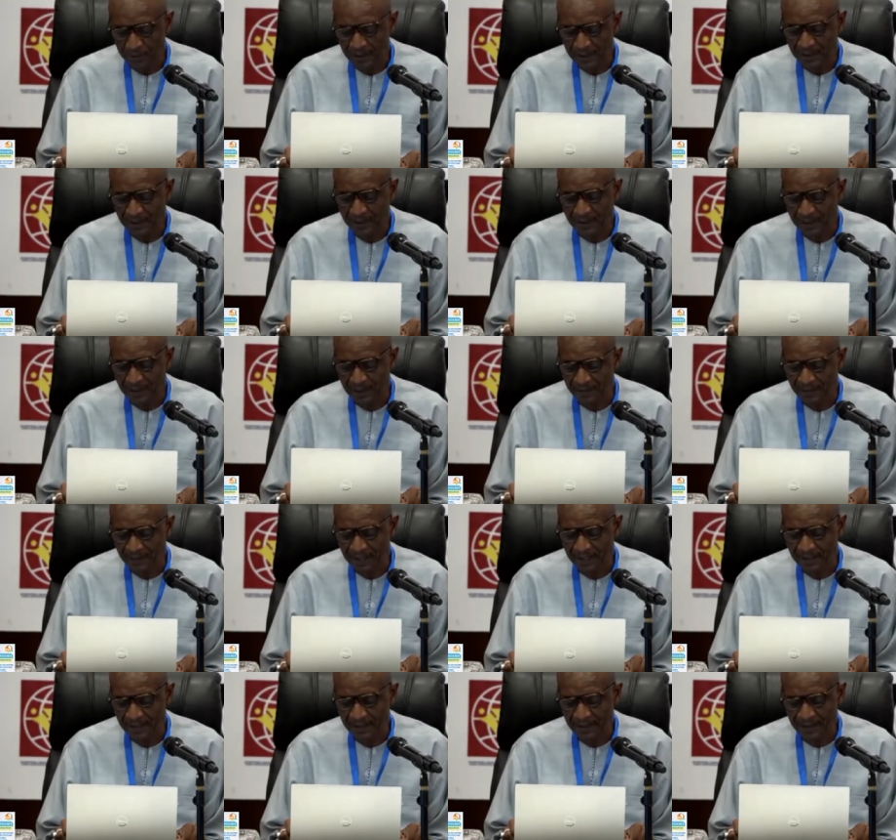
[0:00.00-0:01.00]

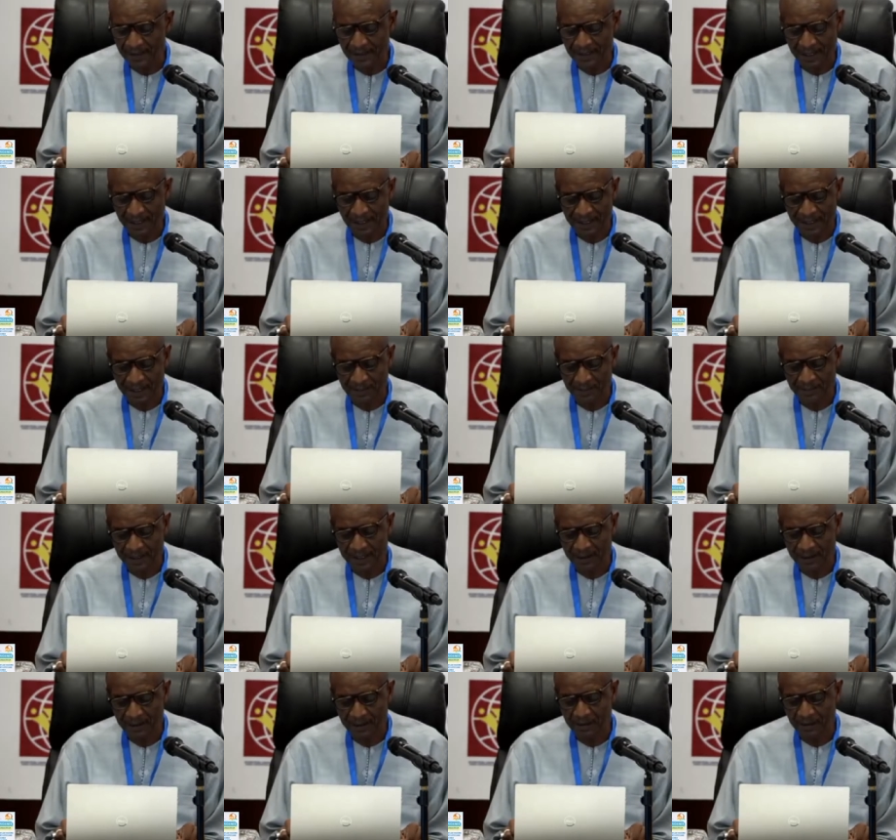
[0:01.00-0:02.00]
civilized and has
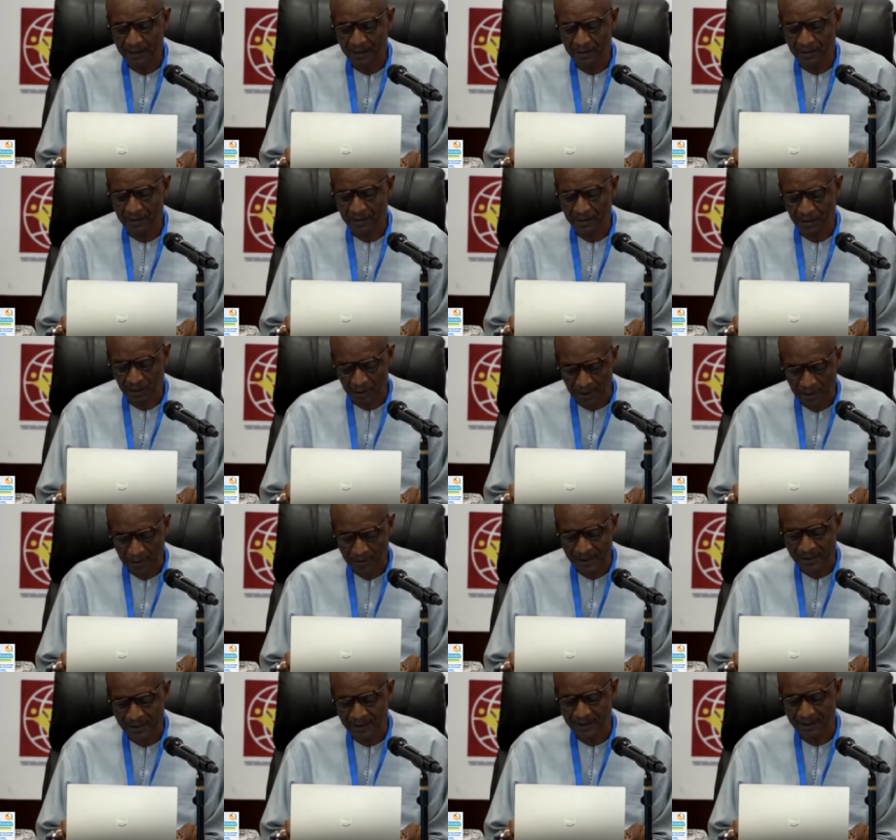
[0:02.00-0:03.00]
been throughout
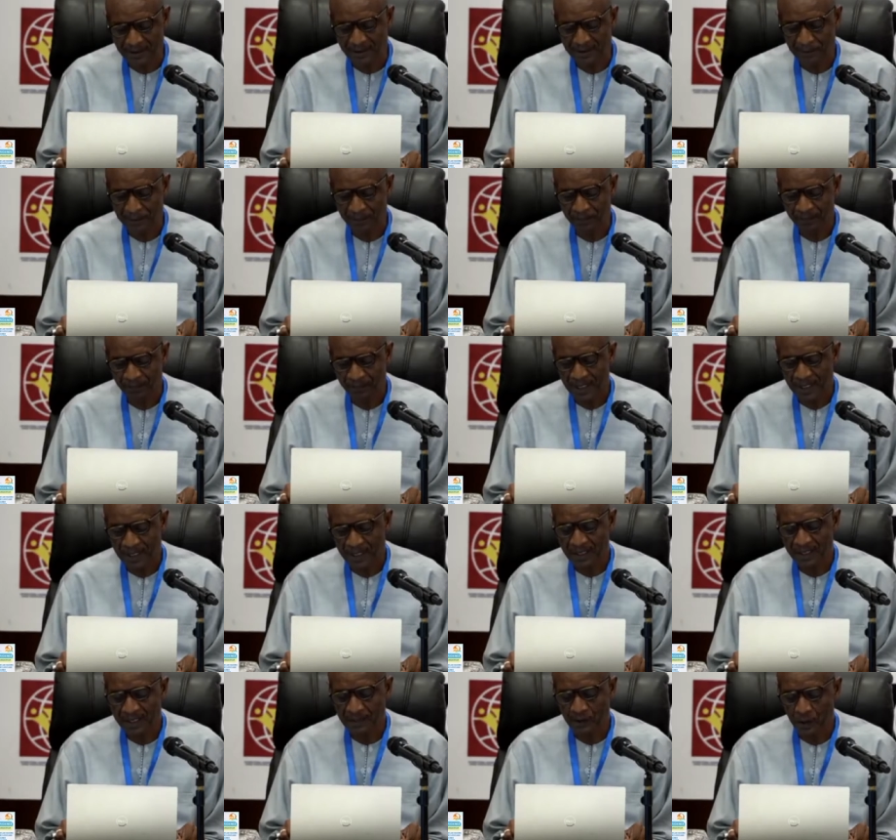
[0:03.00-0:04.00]
history, and that
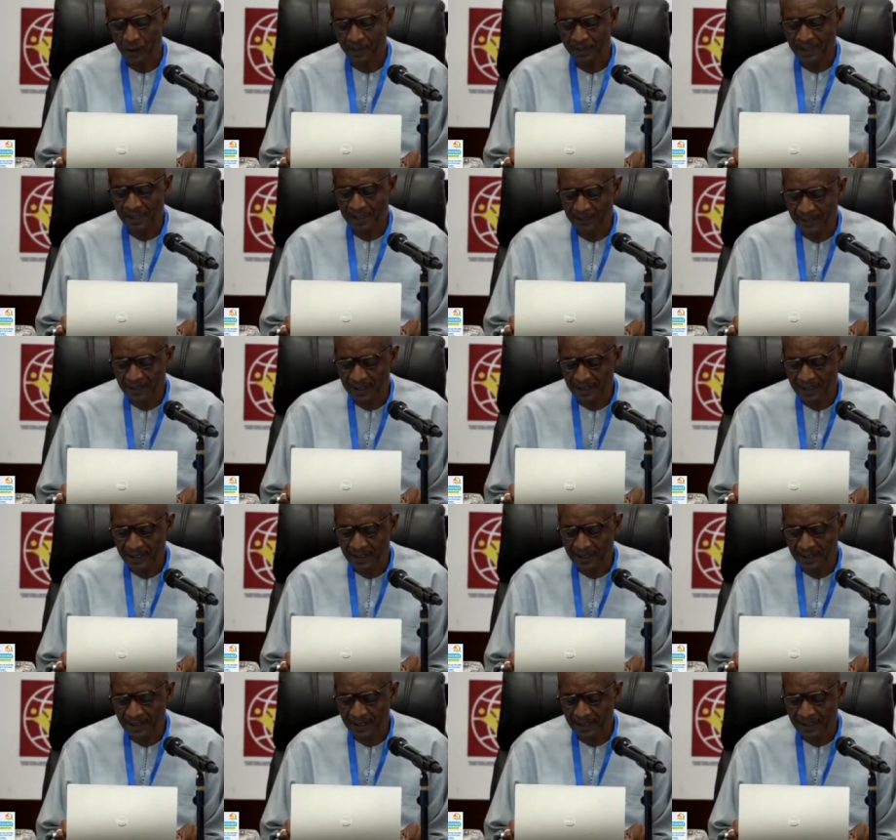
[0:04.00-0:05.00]
European civilization
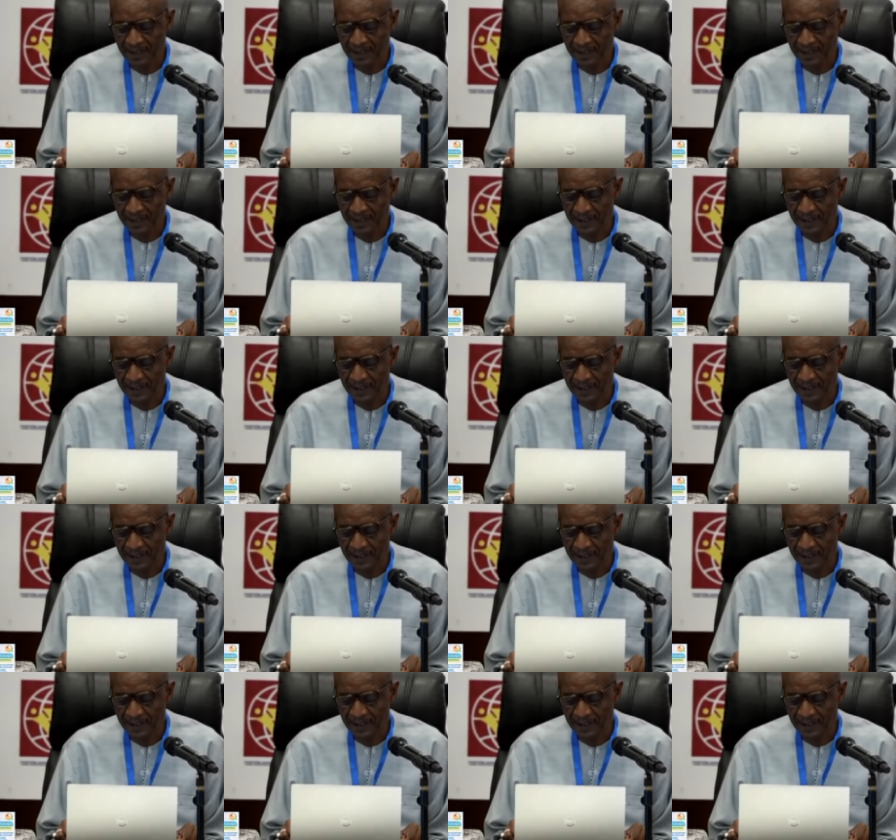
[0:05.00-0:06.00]
has a unique
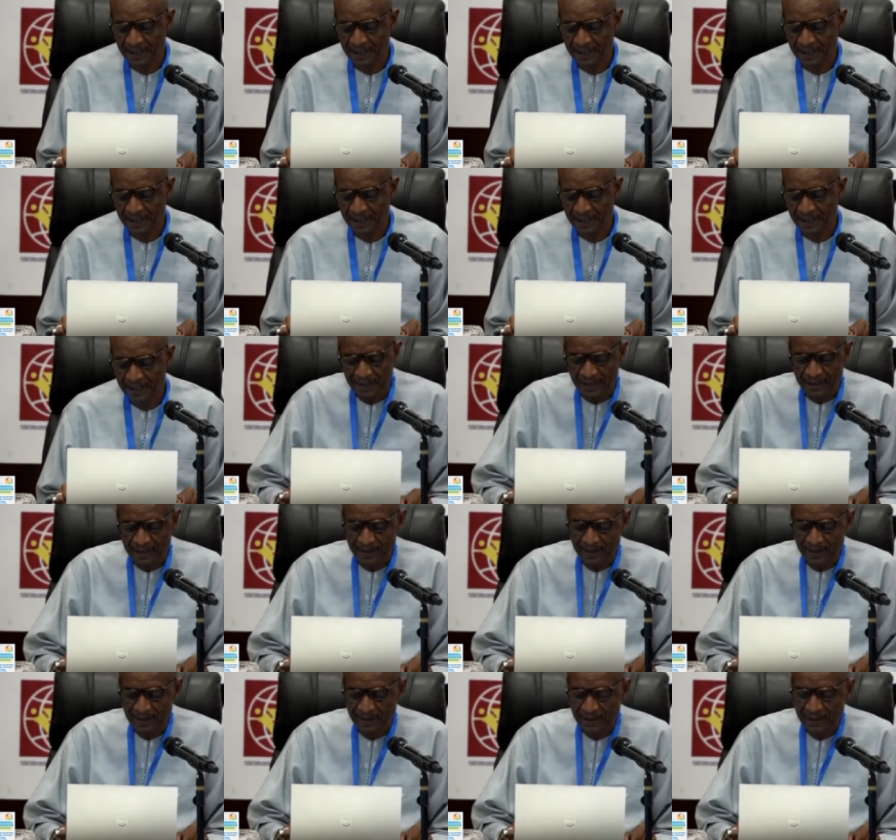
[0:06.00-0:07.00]
historical advantage
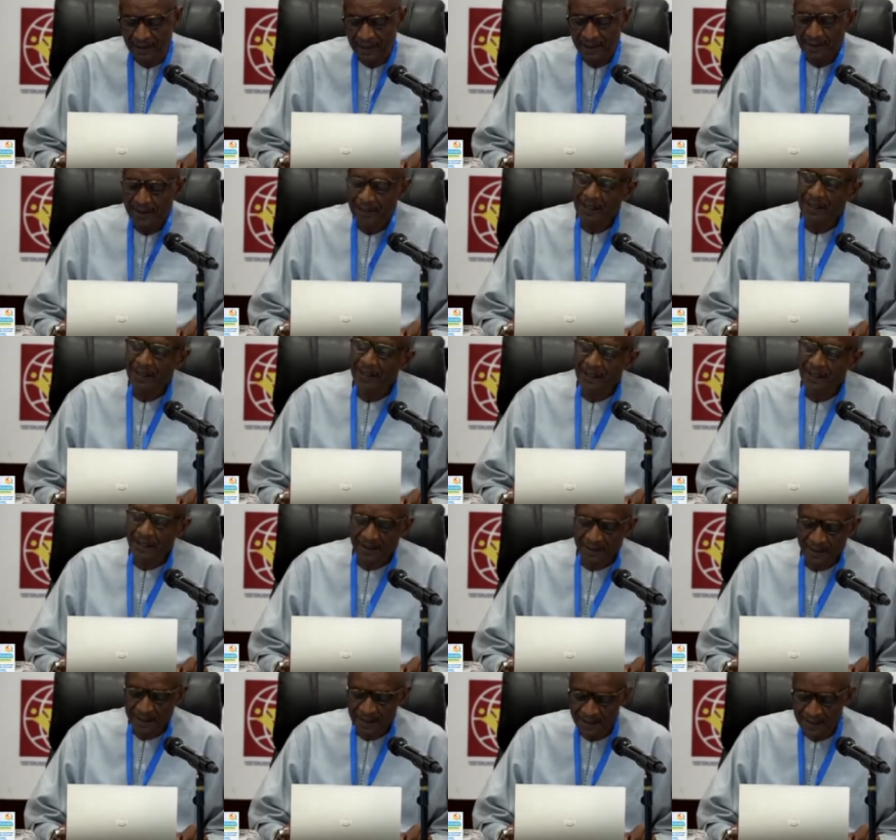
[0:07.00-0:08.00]
that leads
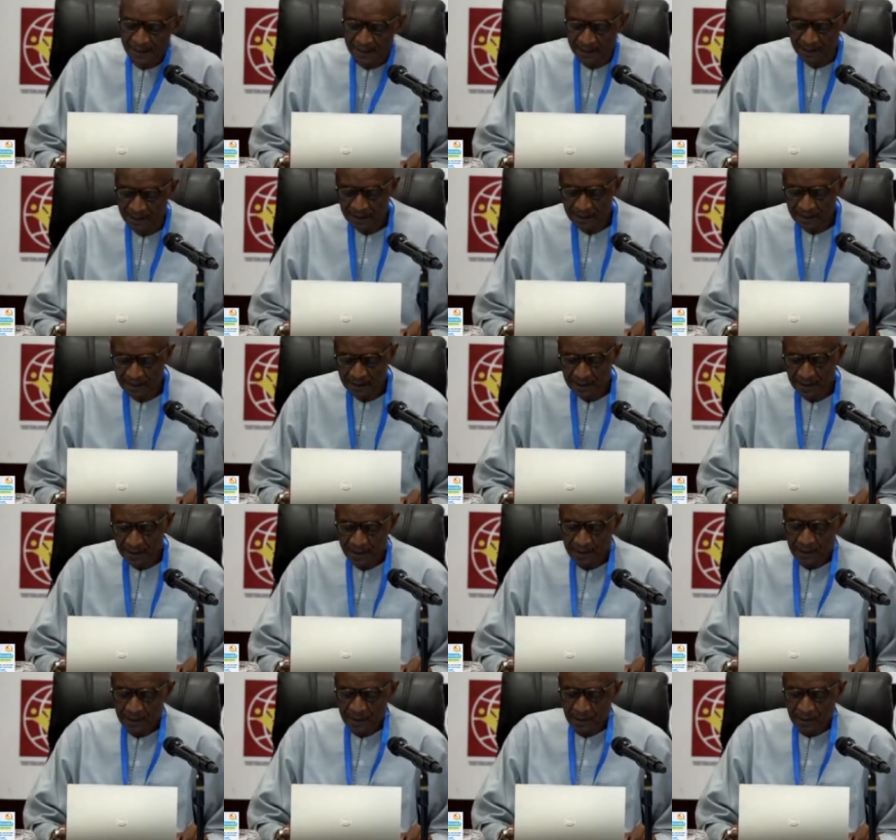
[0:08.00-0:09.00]
it
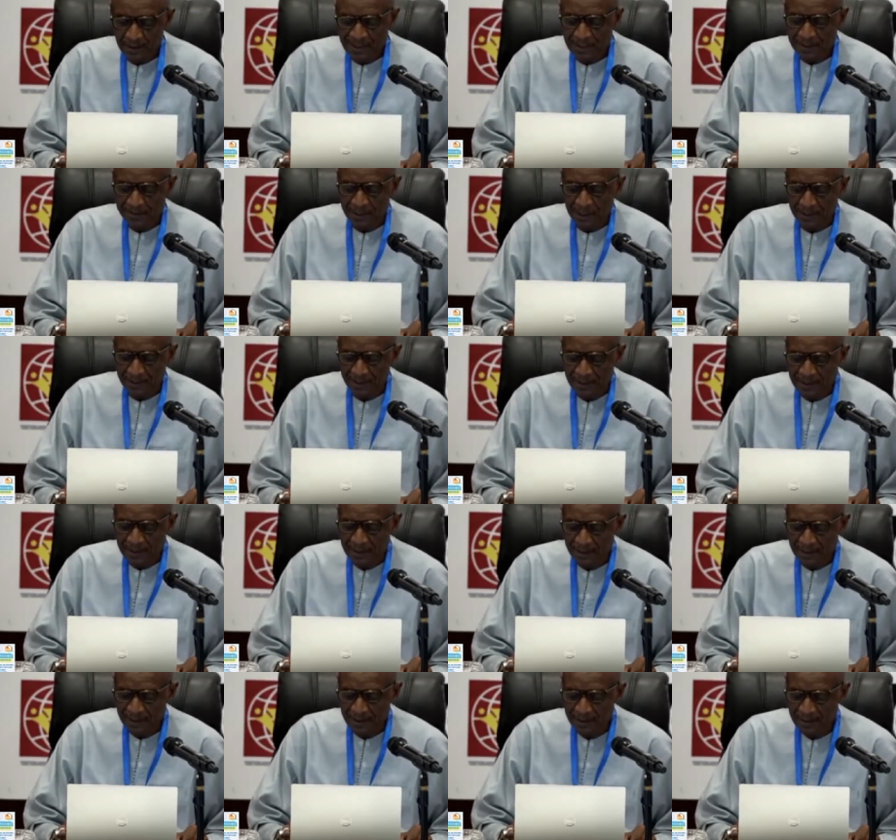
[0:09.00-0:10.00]
to its
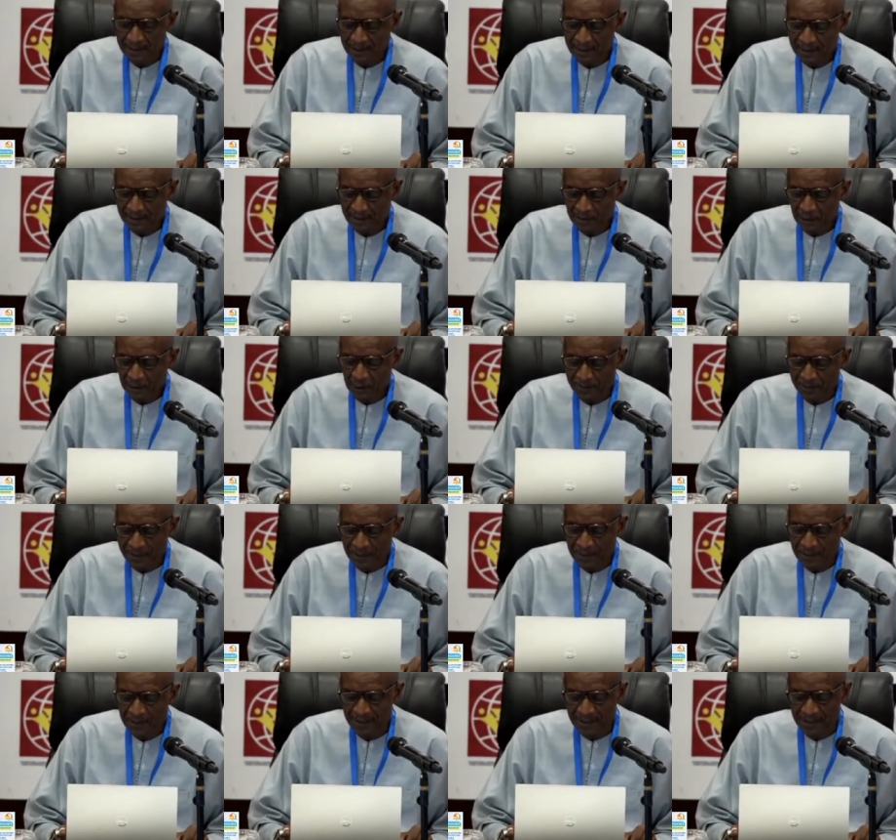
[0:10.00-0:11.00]
permanent
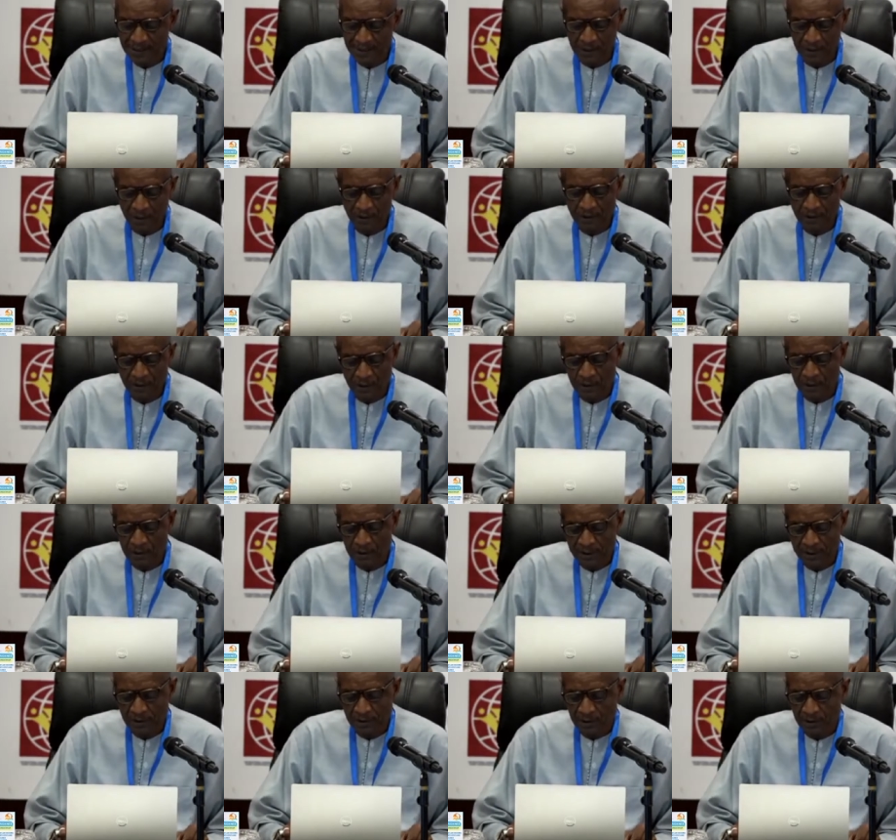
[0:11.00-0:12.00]
superiority over all other
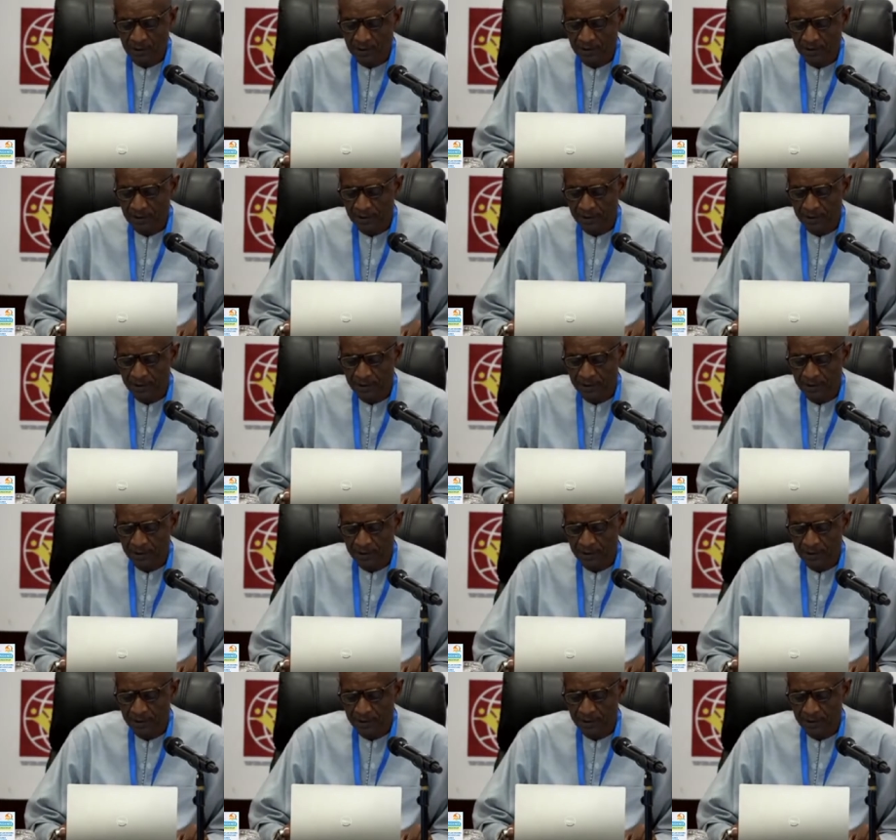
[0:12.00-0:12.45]
cultures.